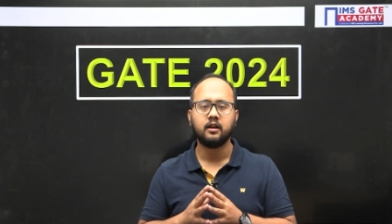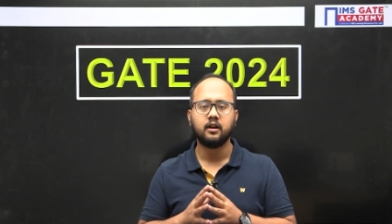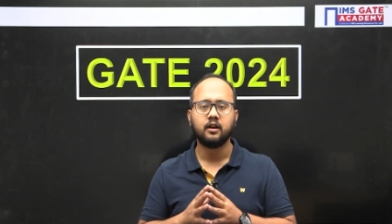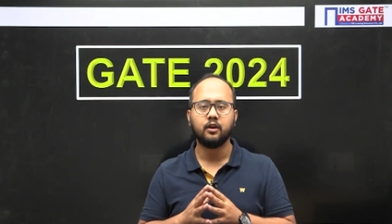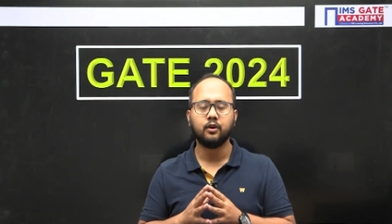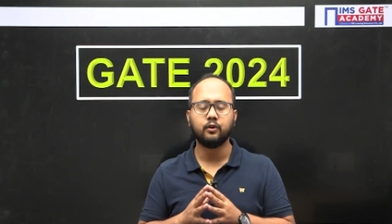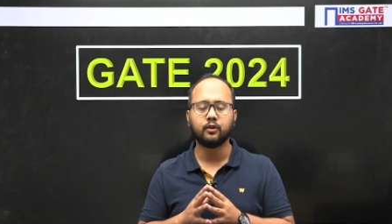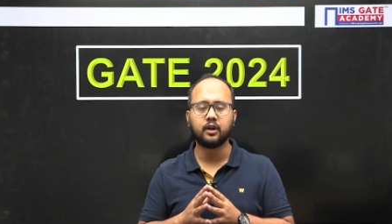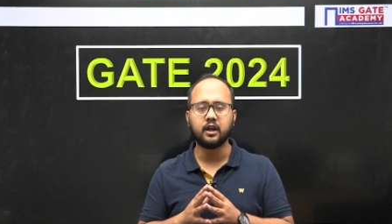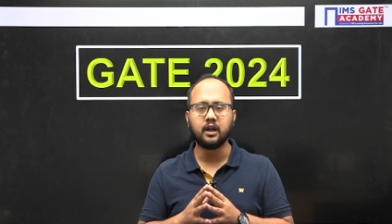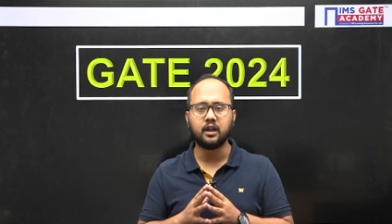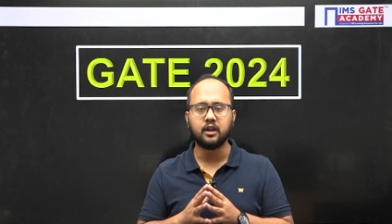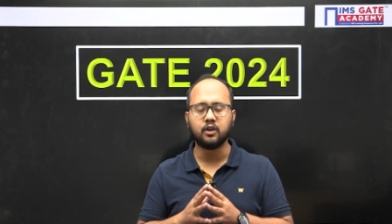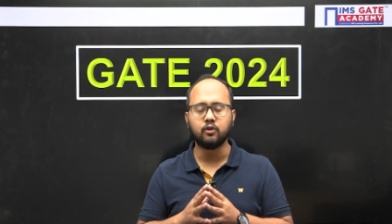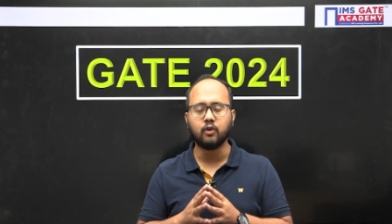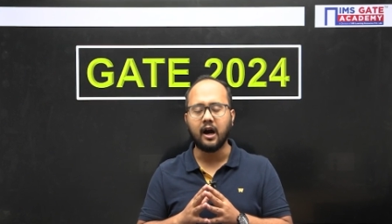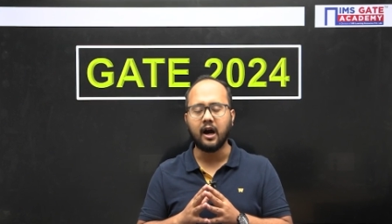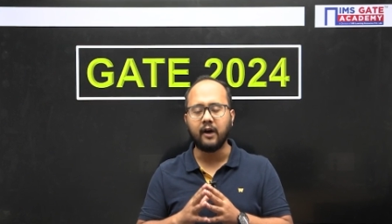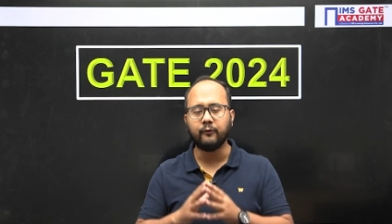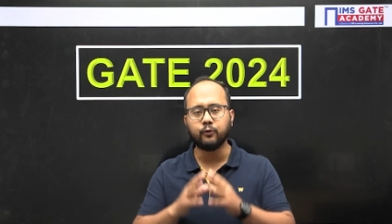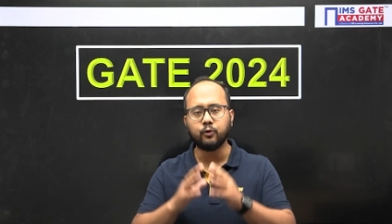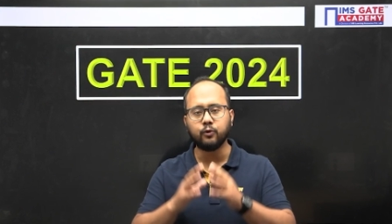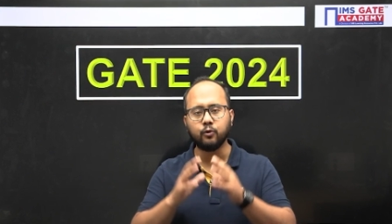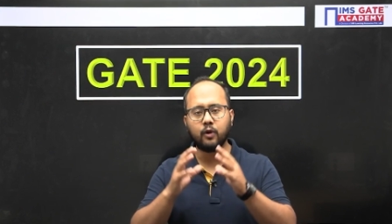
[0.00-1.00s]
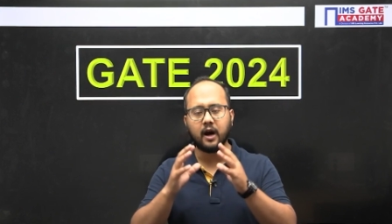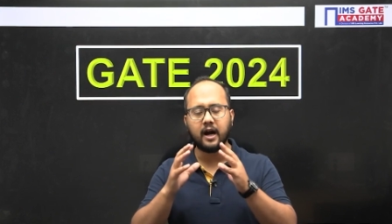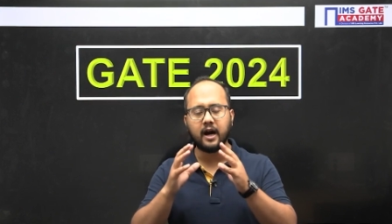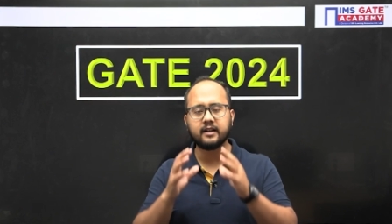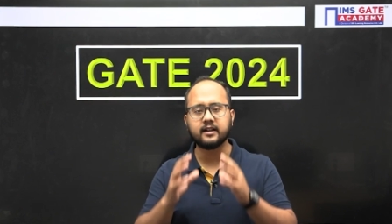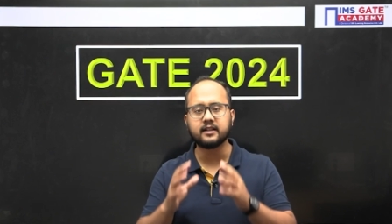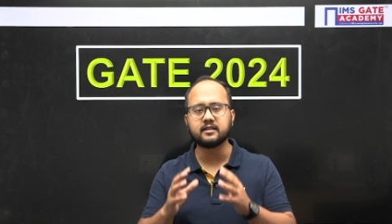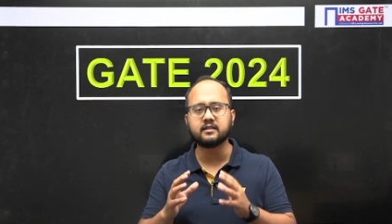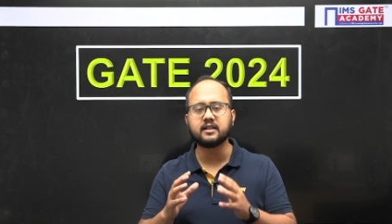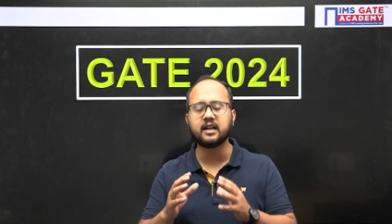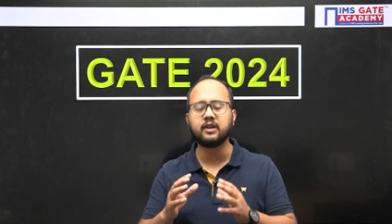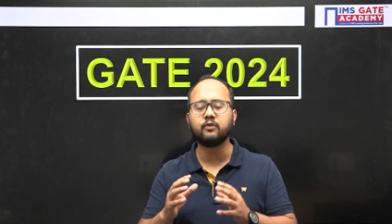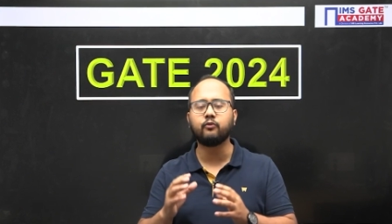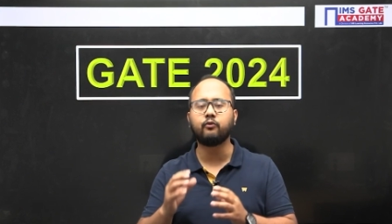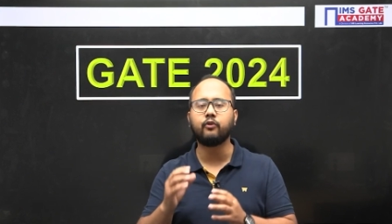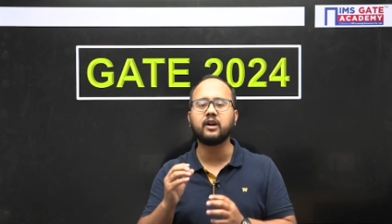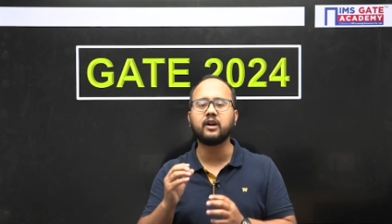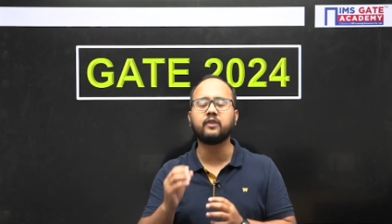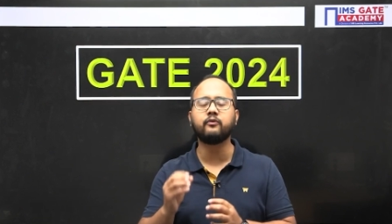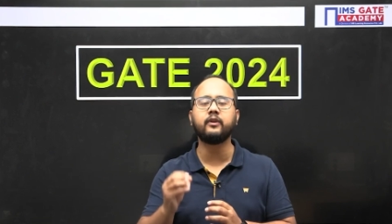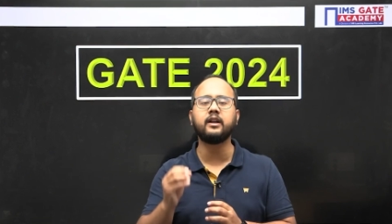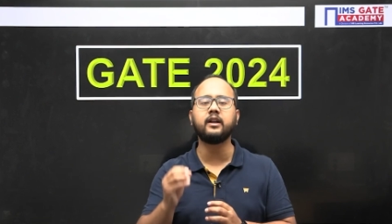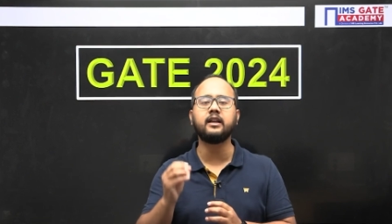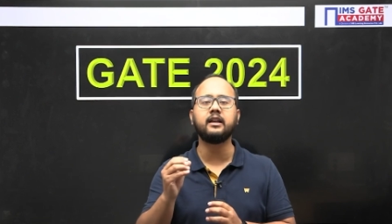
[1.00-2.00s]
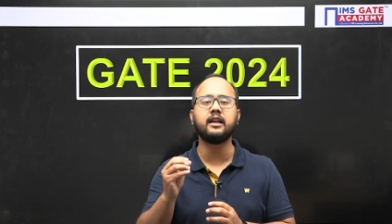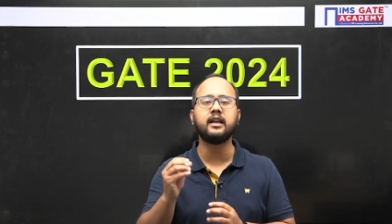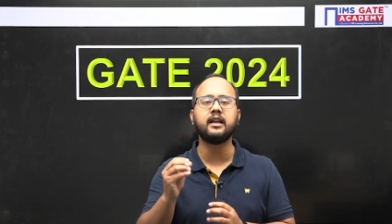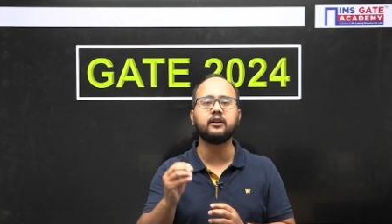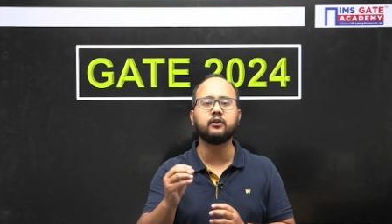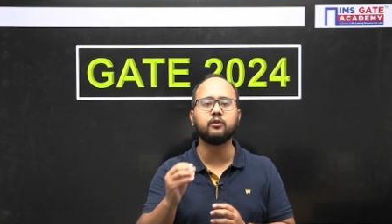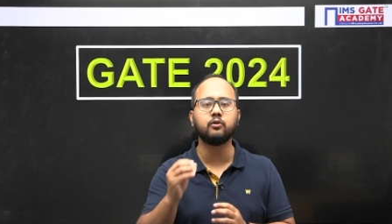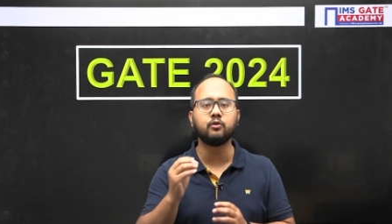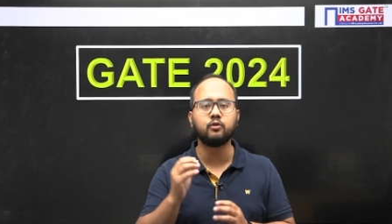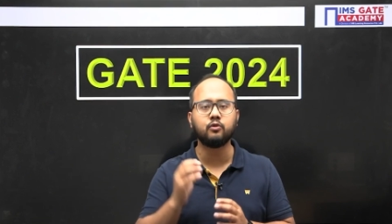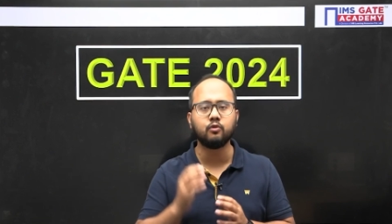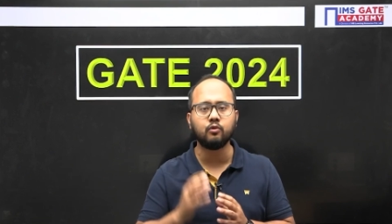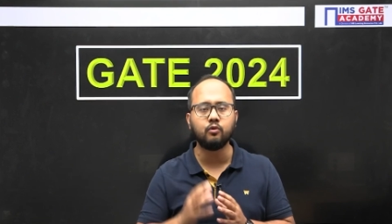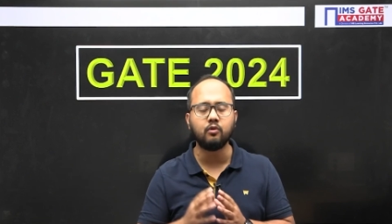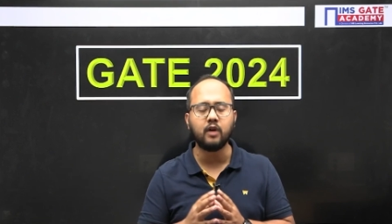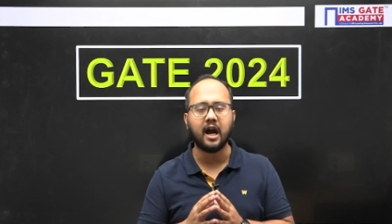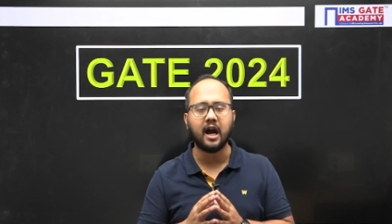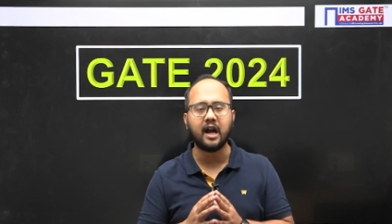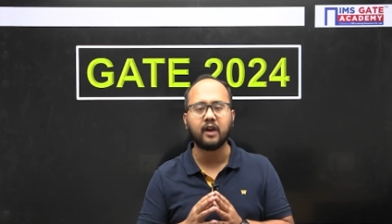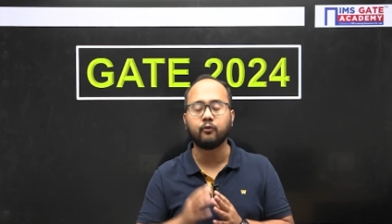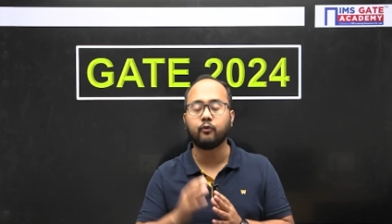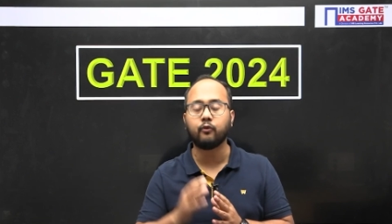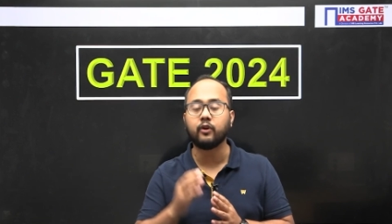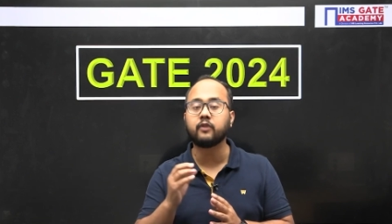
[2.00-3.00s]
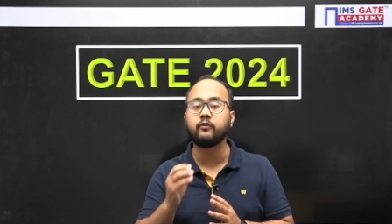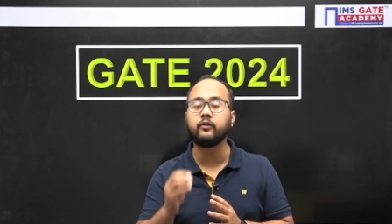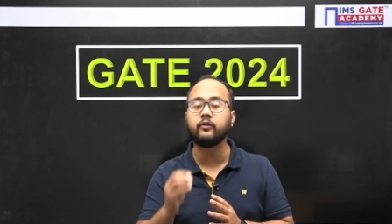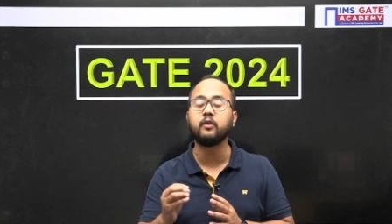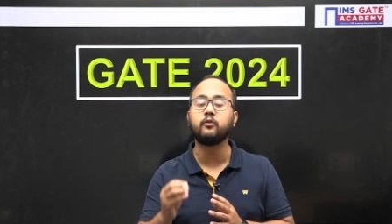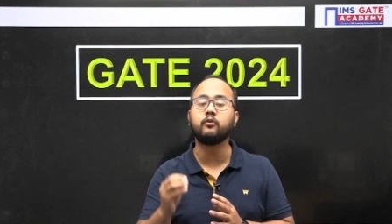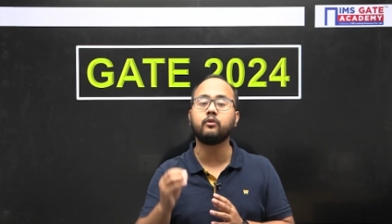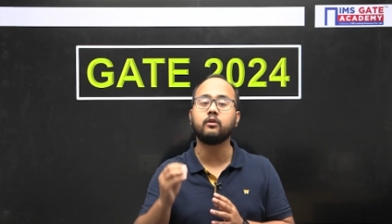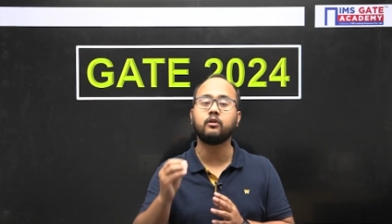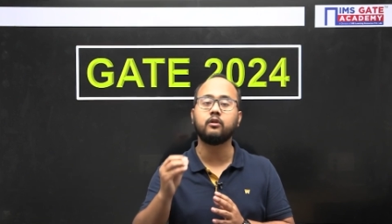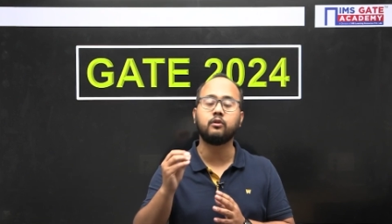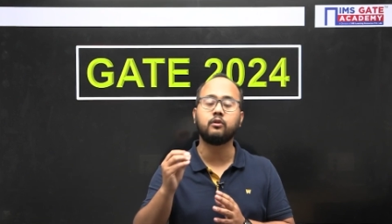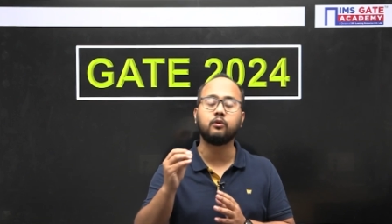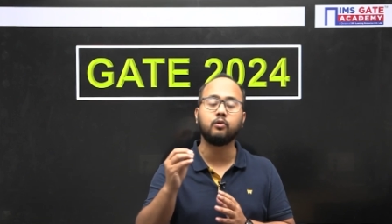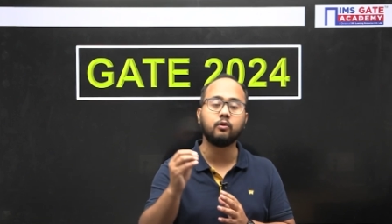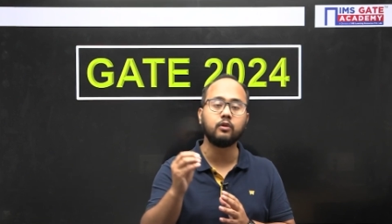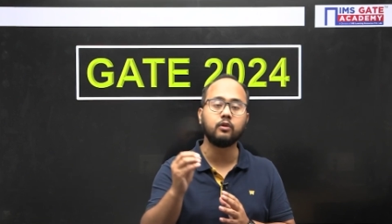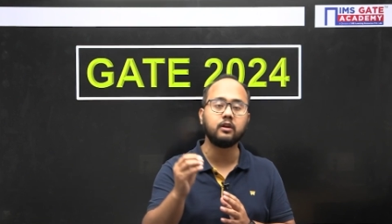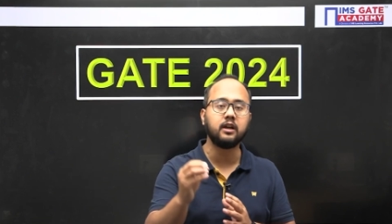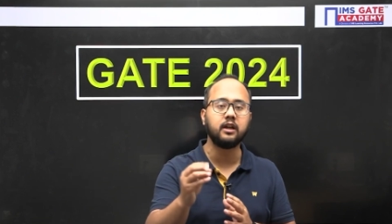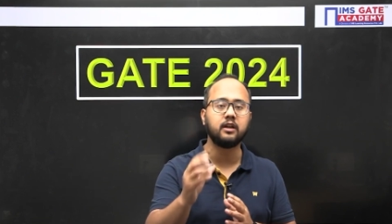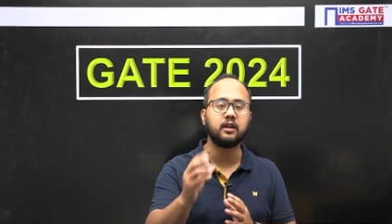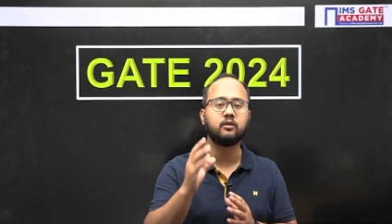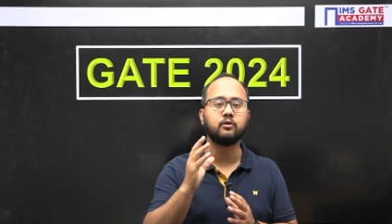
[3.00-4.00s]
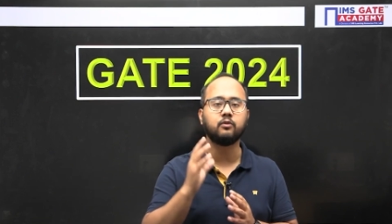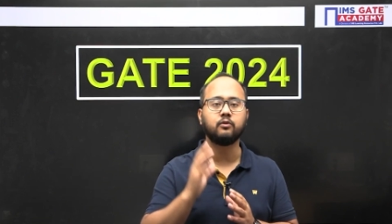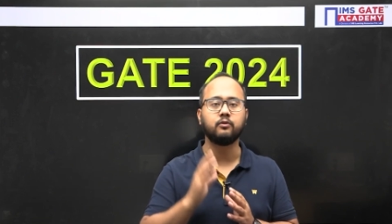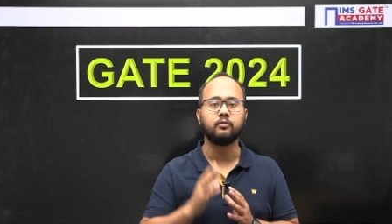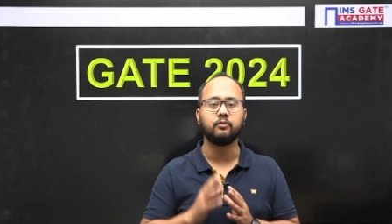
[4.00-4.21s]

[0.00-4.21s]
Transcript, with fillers: Okay, you have to understand what we need to do and what we don't need to do.